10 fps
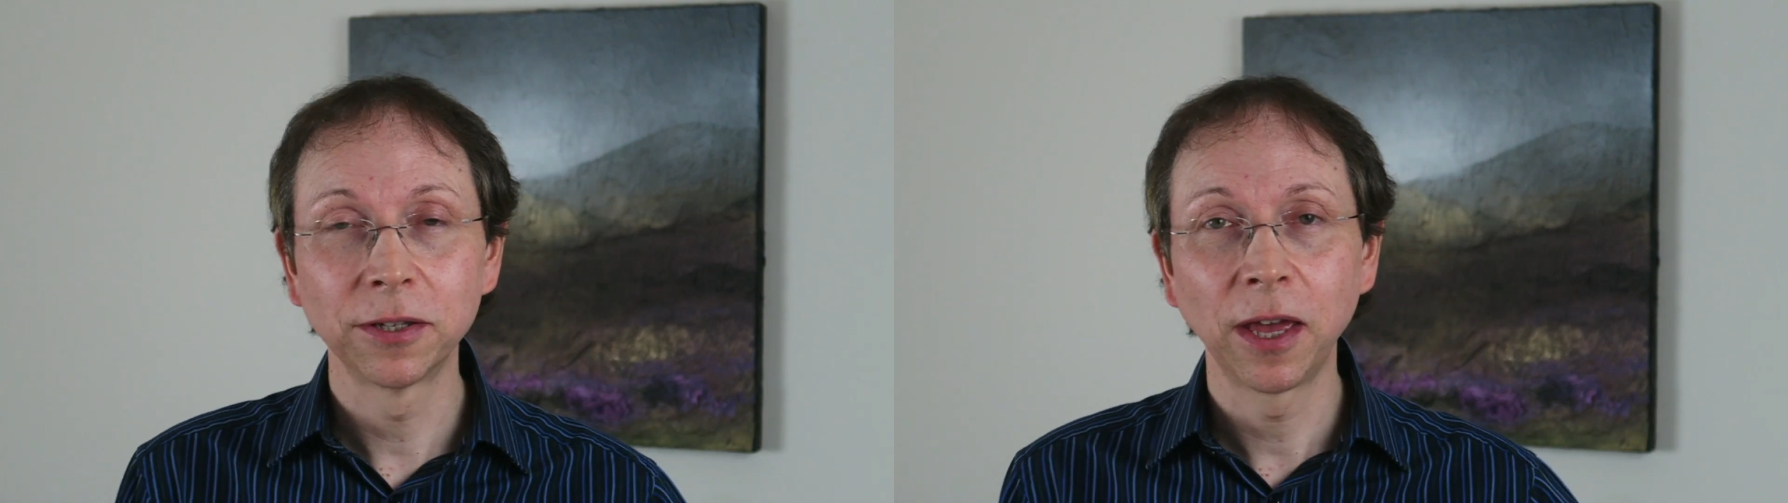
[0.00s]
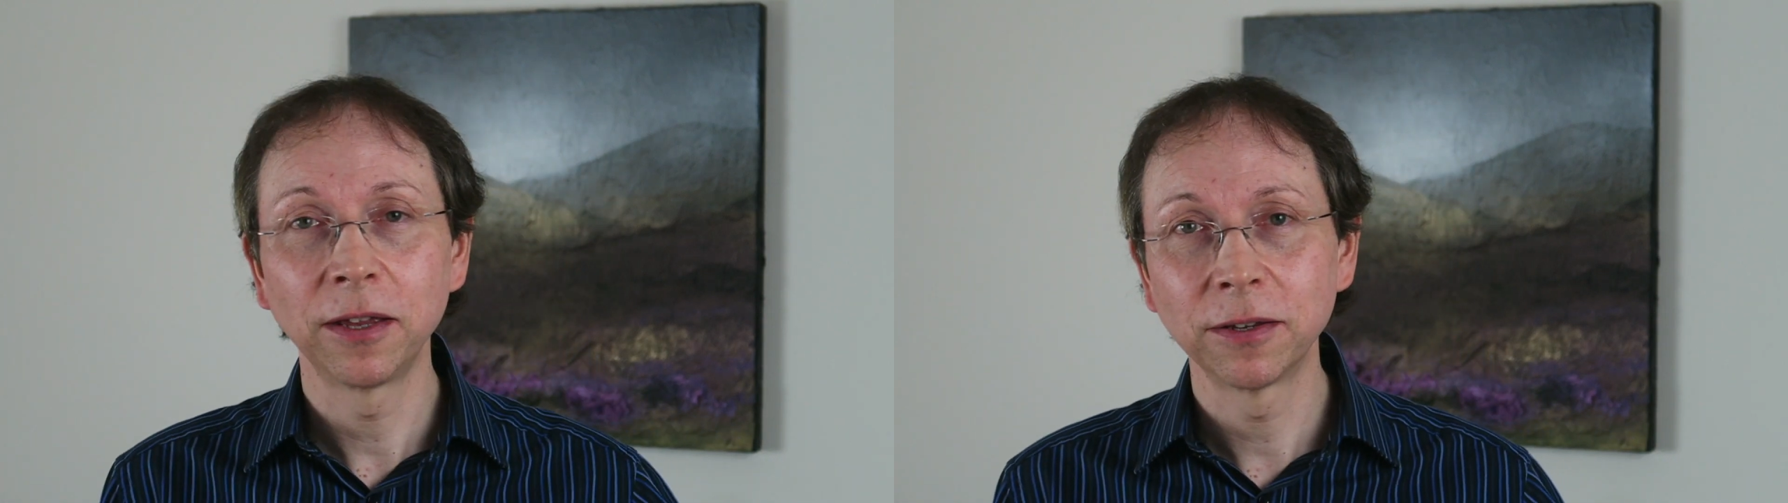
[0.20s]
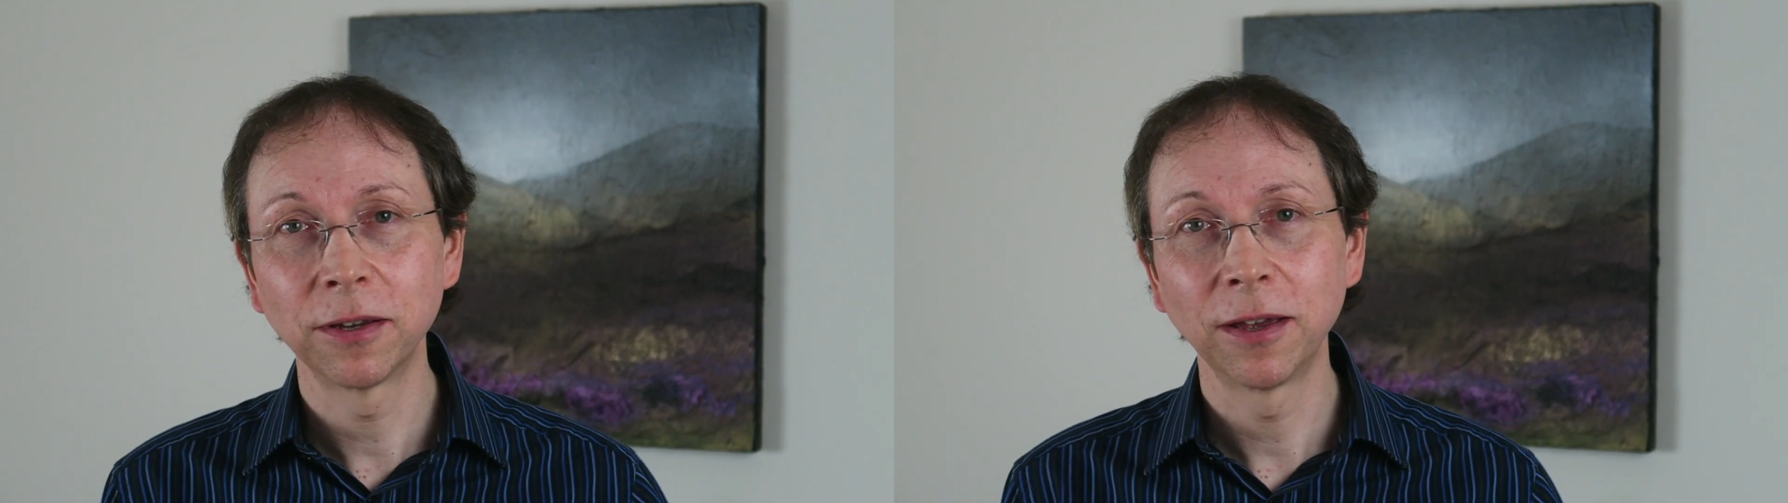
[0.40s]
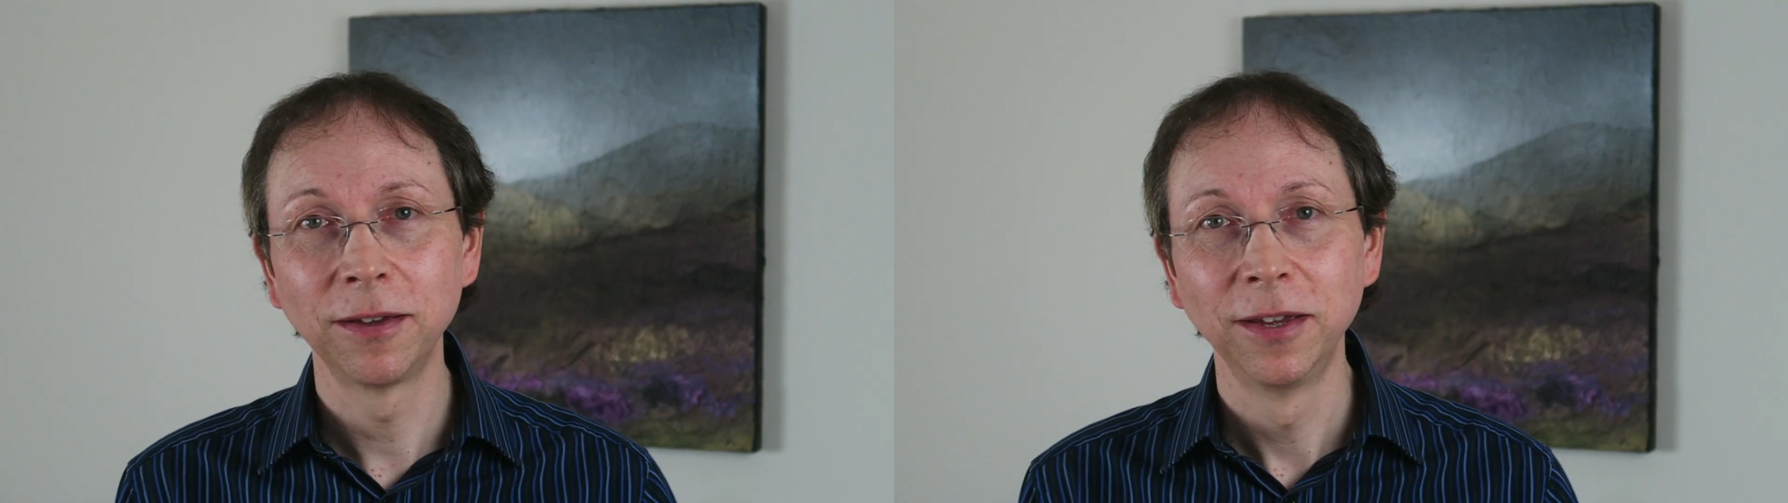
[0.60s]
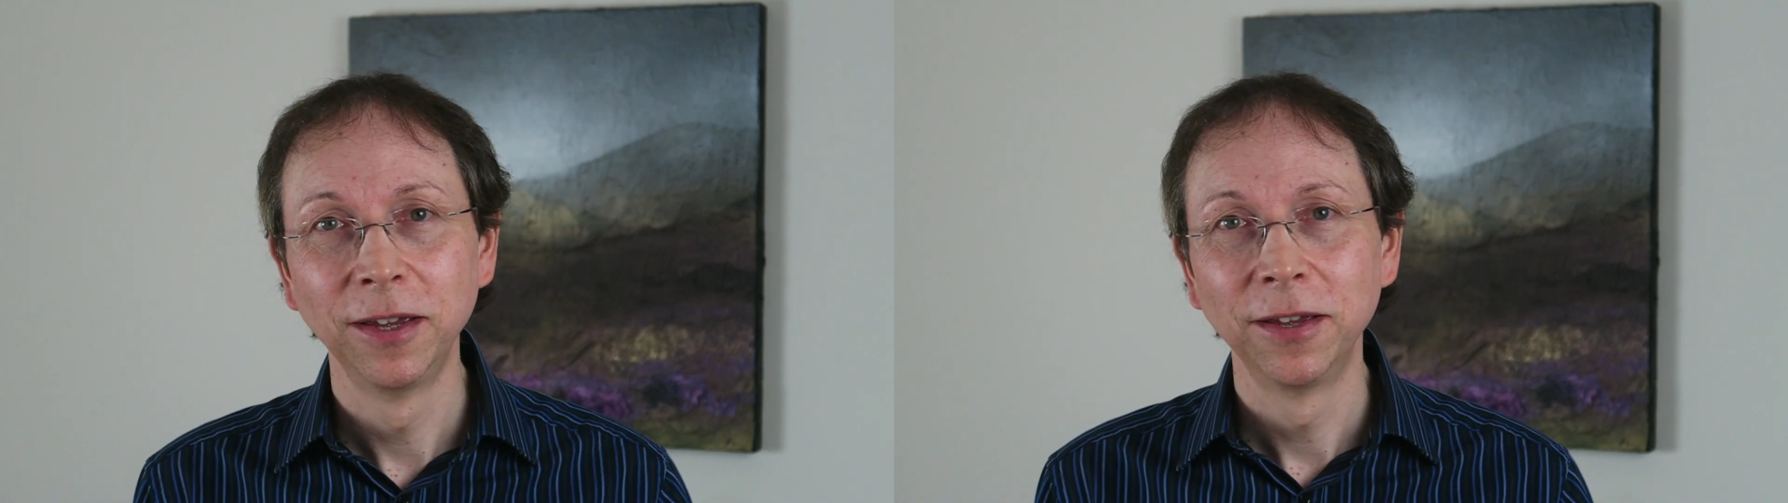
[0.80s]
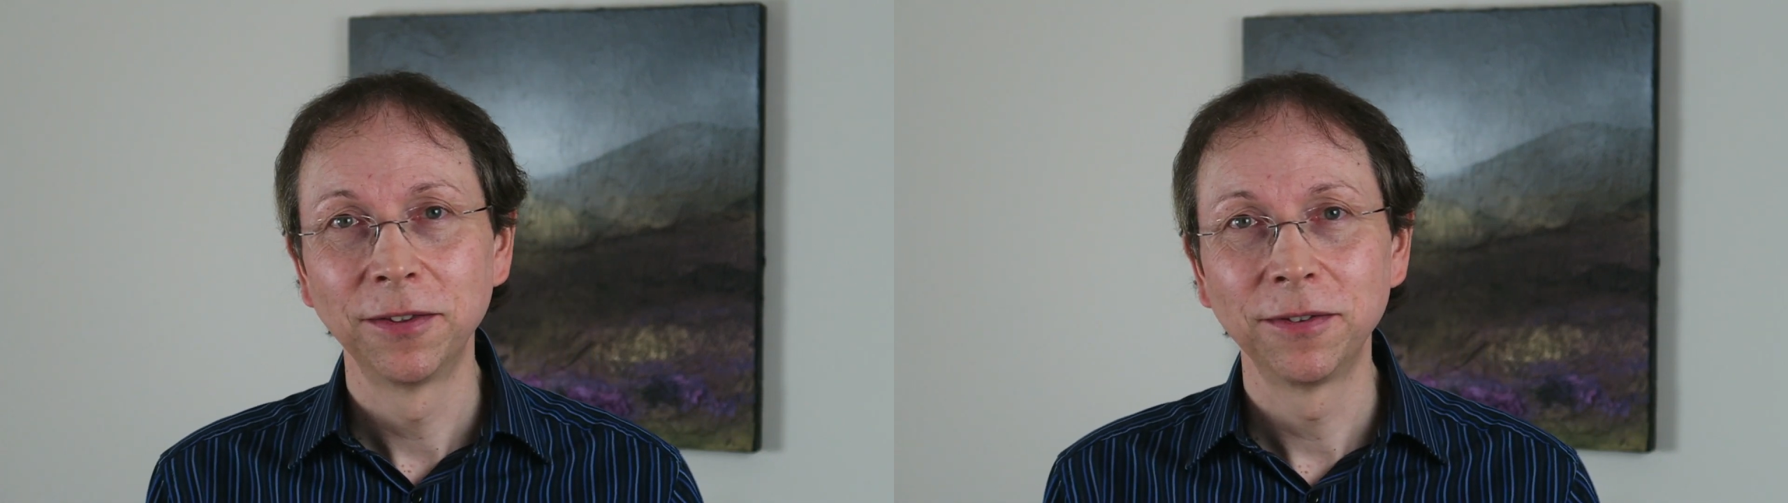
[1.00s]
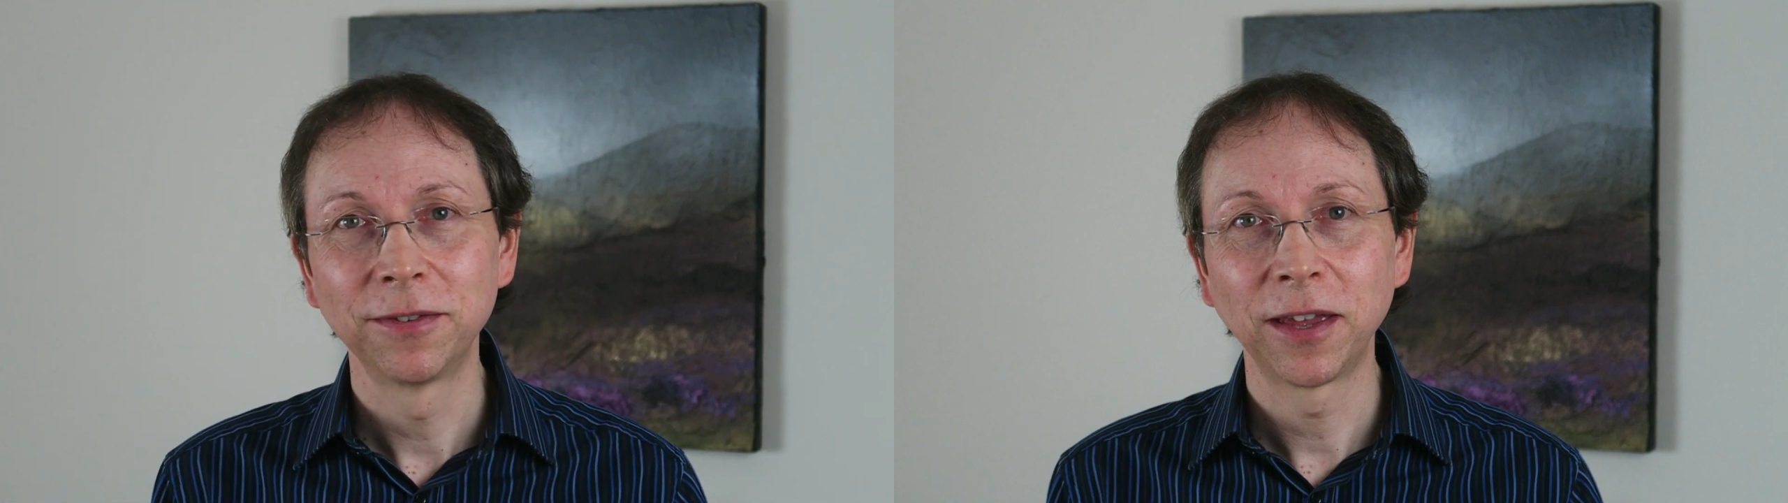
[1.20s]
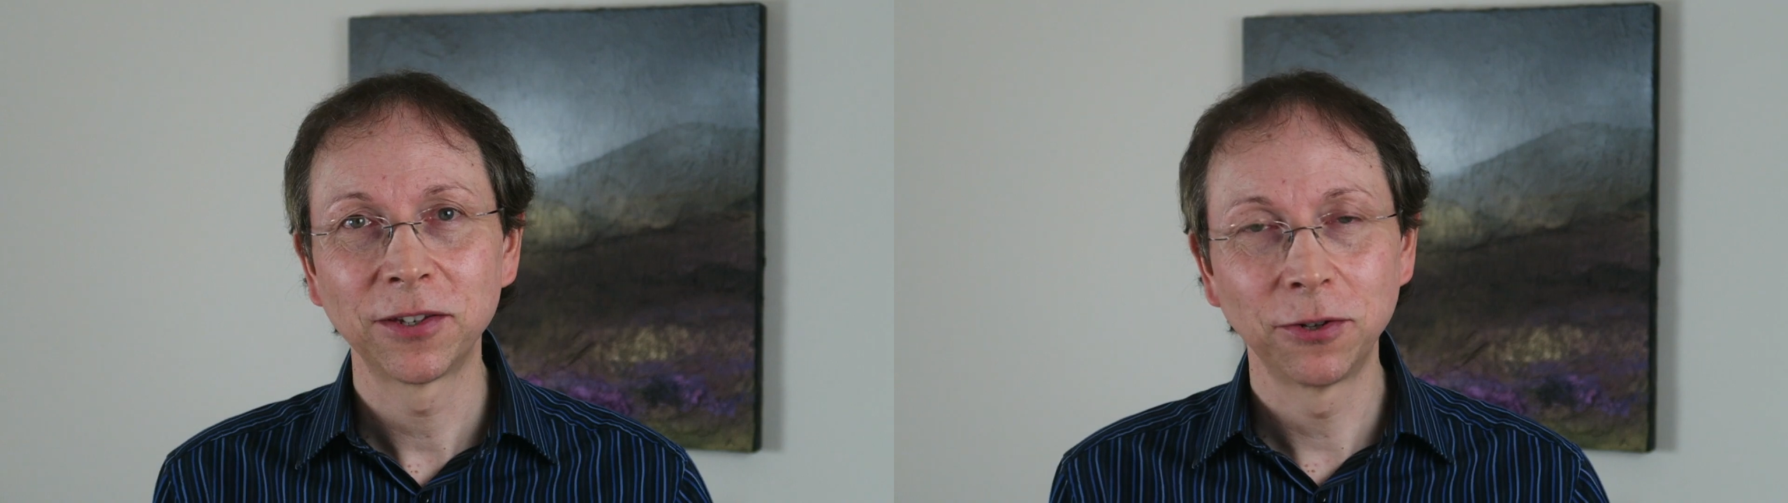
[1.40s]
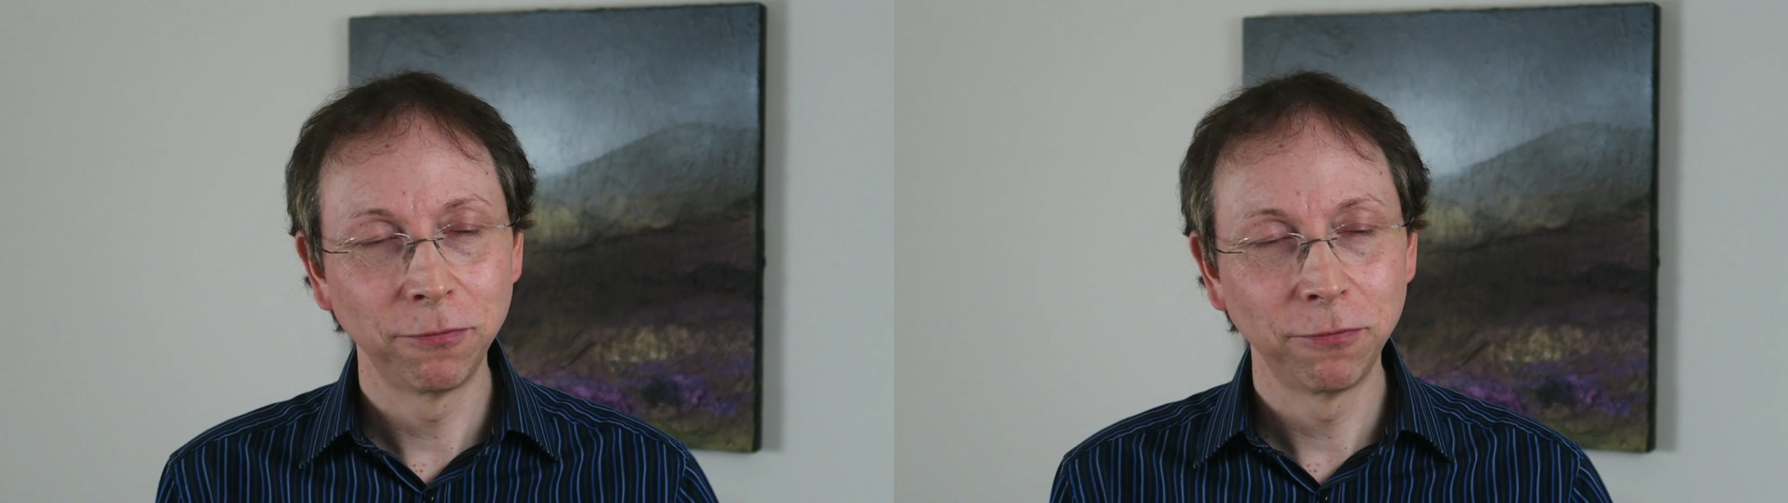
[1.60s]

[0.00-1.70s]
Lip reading: to that